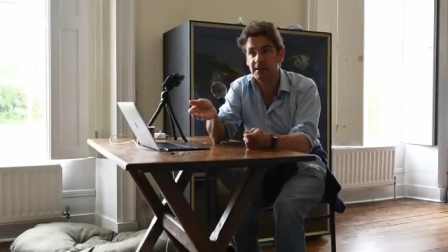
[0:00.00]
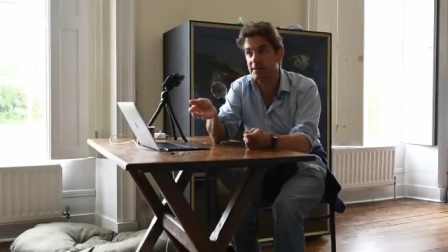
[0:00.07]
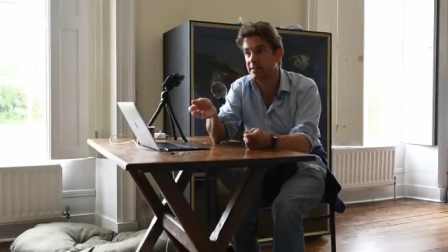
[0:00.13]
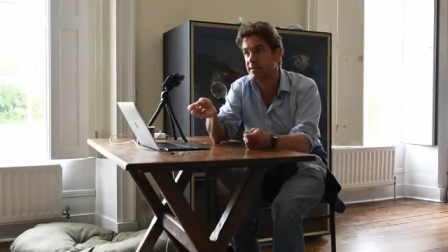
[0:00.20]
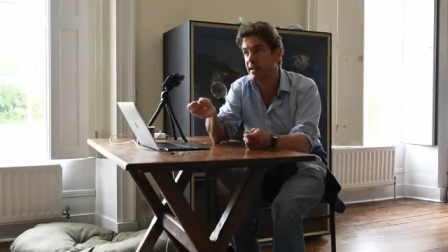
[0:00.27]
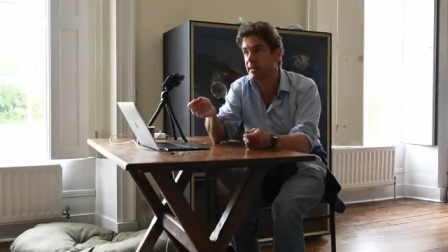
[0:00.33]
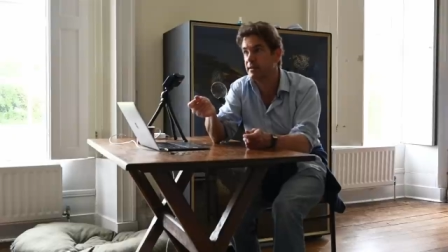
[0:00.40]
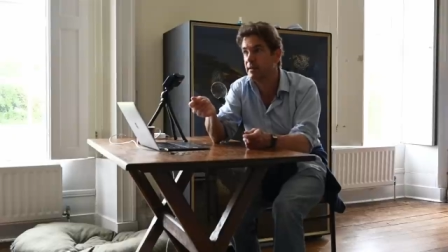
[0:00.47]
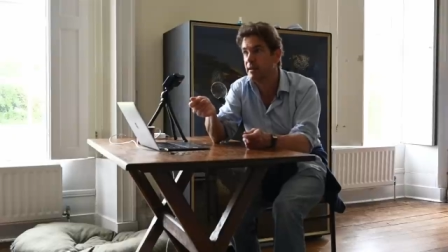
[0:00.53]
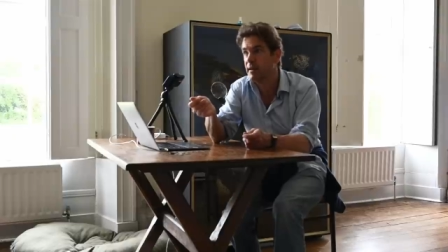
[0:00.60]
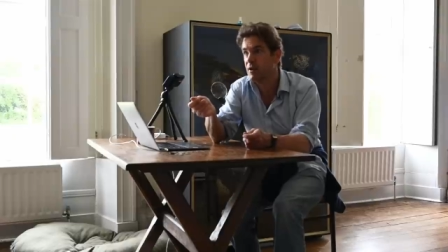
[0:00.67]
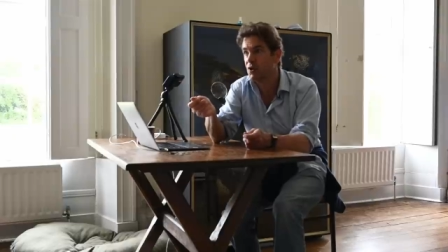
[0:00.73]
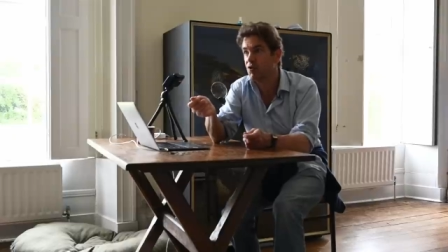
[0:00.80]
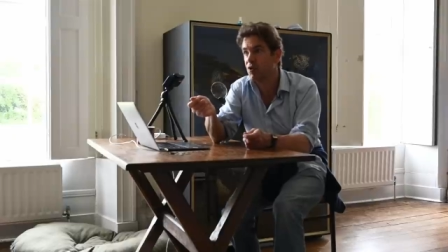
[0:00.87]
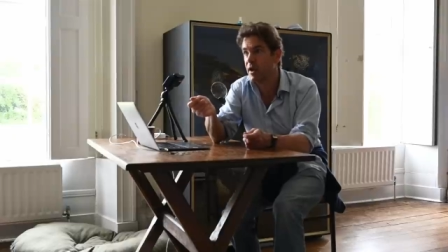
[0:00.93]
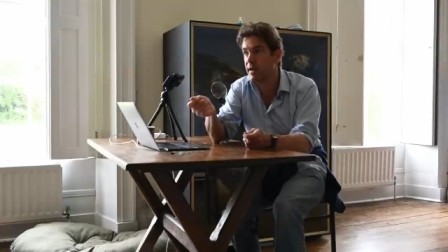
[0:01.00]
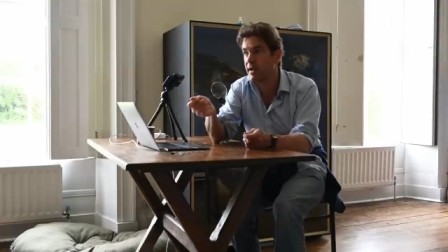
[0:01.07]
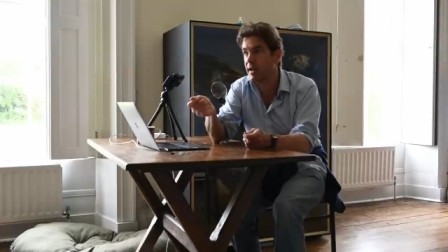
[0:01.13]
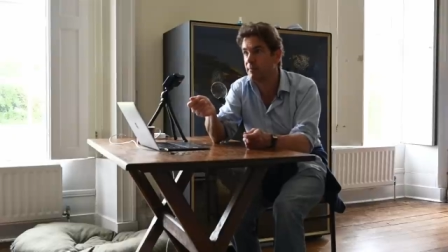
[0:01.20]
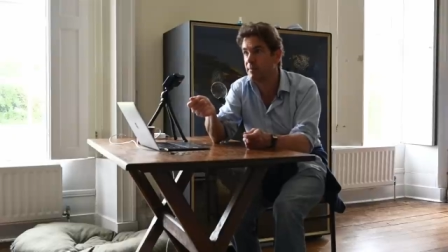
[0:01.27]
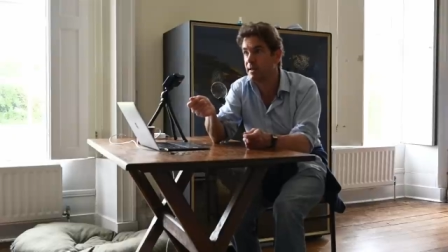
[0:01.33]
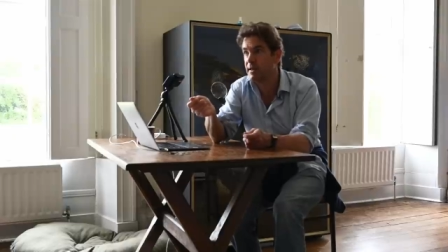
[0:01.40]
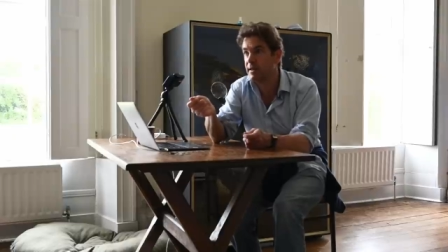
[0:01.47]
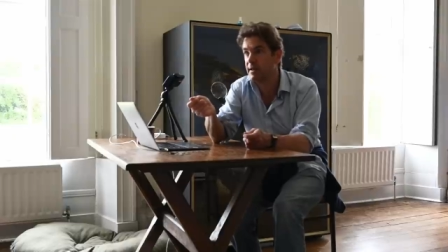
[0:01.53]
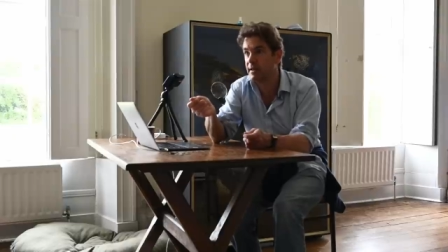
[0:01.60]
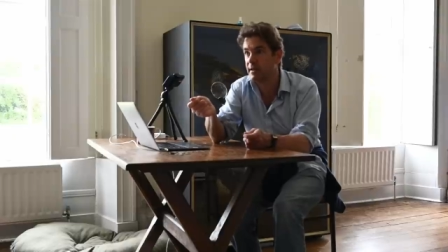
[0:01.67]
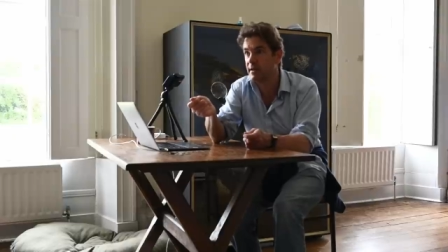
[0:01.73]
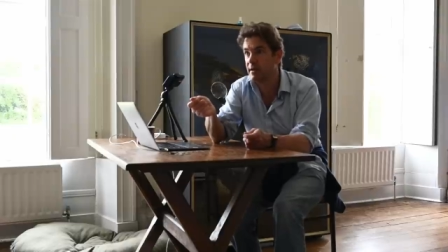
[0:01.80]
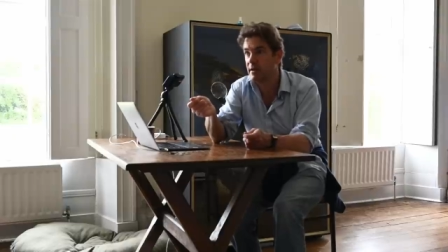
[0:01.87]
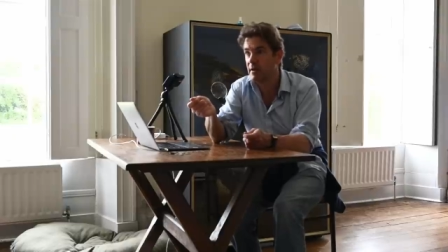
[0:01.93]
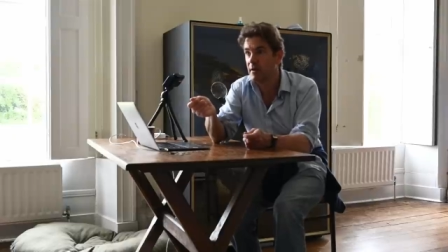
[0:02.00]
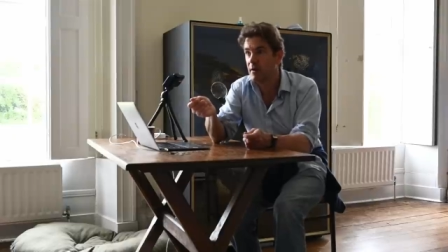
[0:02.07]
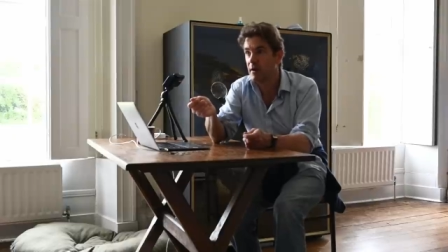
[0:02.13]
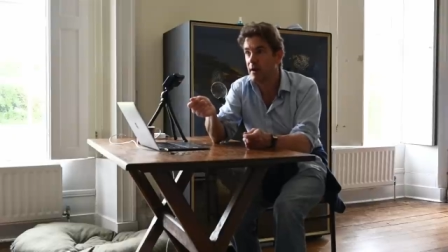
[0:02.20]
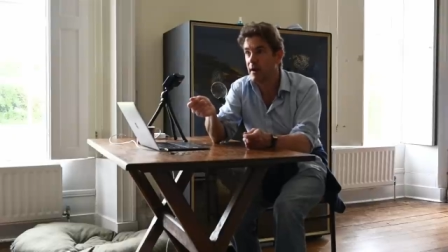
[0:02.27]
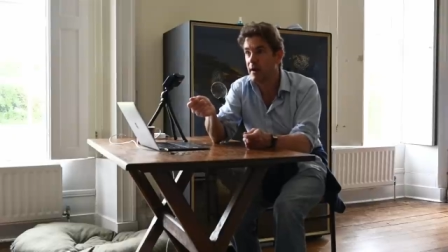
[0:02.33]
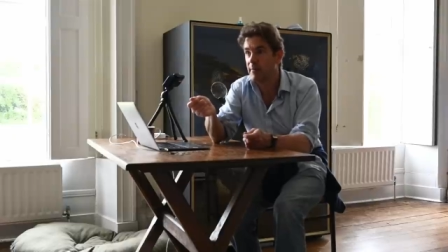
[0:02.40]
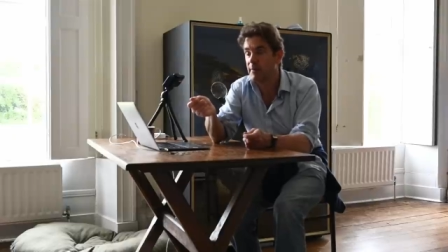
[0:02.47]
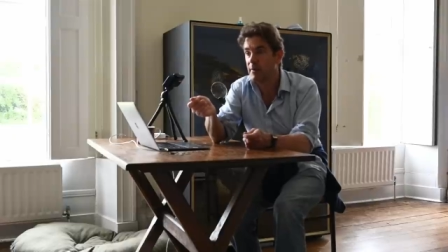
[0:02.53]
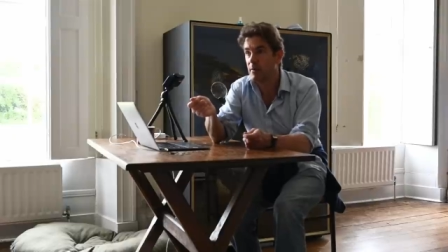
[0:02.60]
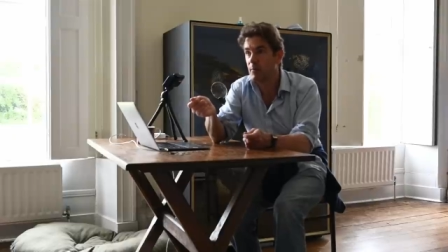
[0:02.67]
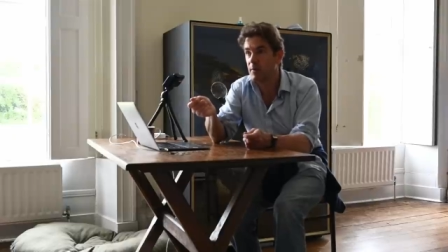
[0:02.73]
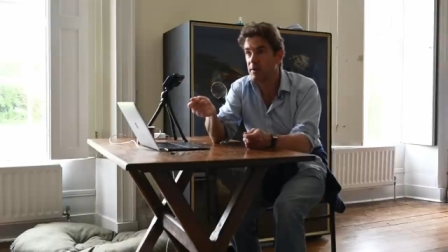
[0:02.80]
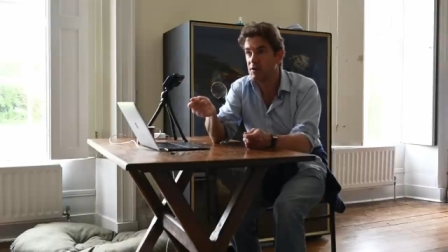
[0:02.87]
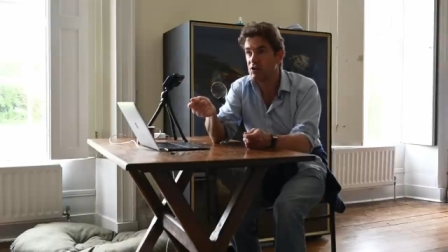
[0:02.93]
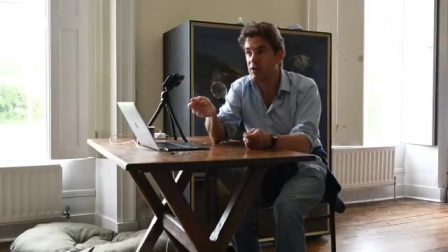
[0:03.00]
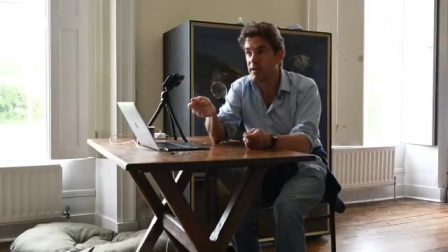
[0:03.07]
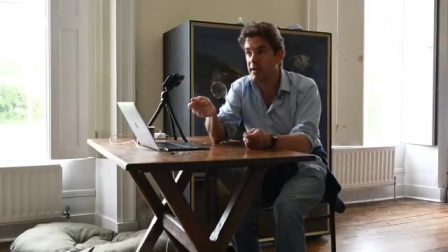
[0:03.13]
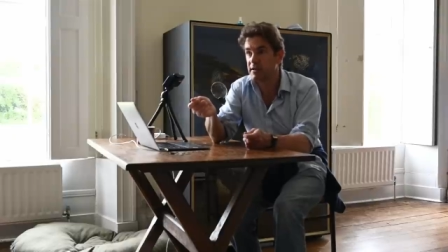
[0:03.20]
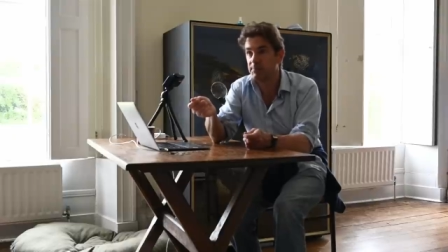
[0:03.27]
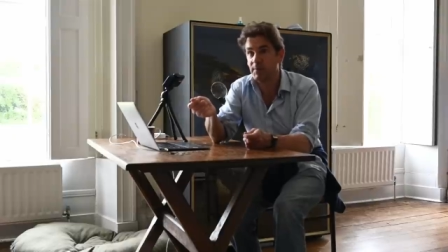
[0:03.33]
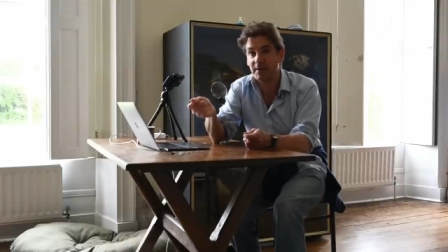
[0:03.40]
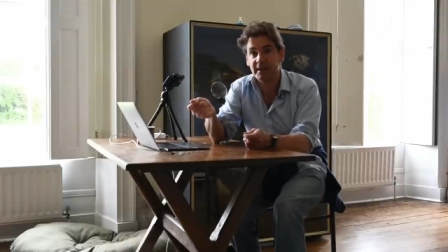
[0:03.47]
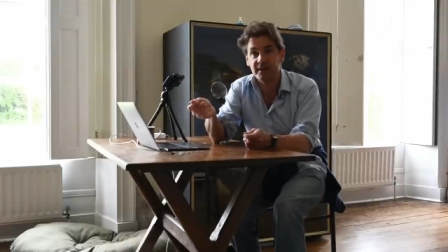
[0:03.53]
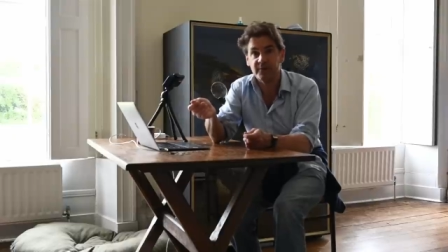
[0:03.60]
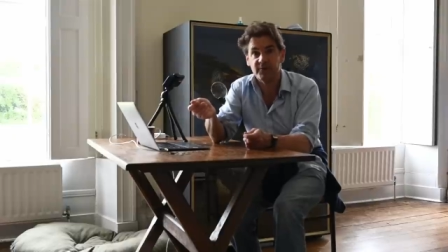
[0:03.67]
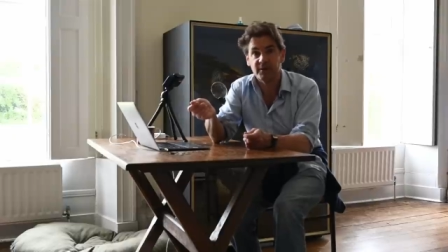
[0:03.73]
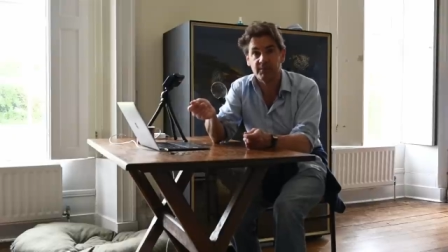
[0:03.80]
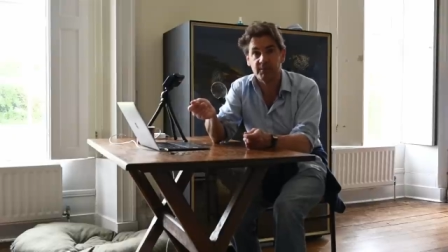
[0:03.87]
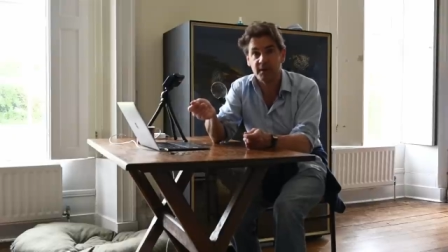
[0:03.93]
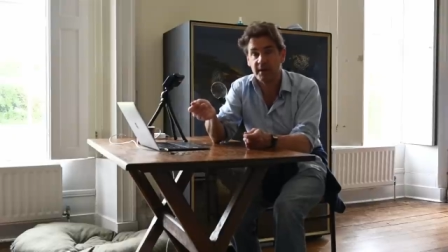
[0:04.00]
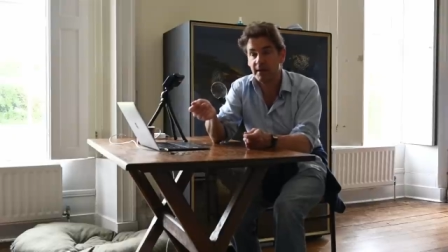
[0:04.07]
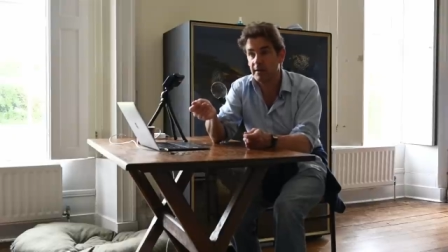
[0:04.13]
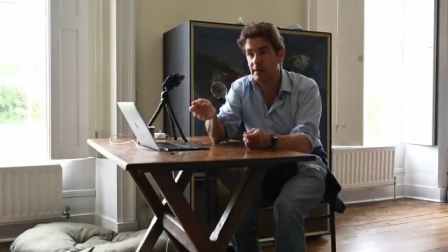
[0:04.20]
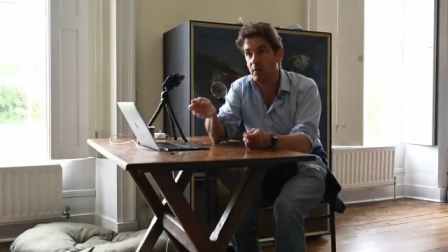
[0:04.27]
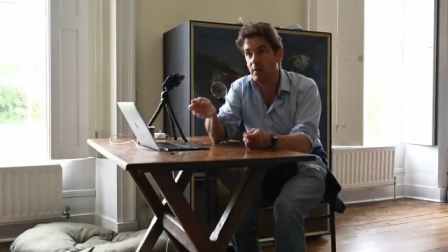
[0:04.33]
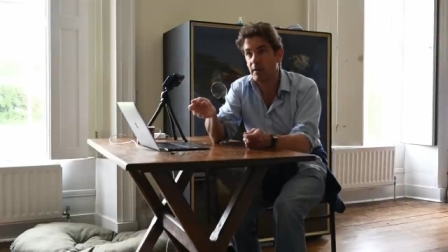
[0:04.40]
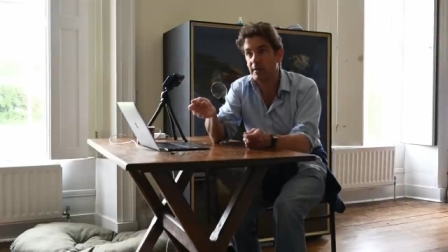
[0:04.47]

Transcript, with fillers: it said "Crede Miki," um, which is "Believe in me."